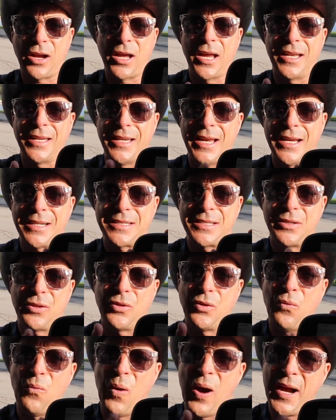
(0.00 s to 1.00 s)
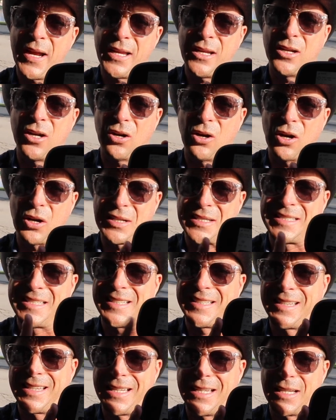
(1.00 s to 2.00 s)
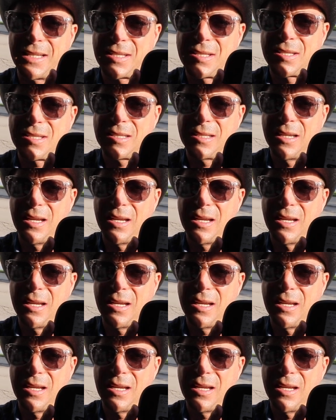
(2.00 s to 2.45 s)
connect the Winegard to this.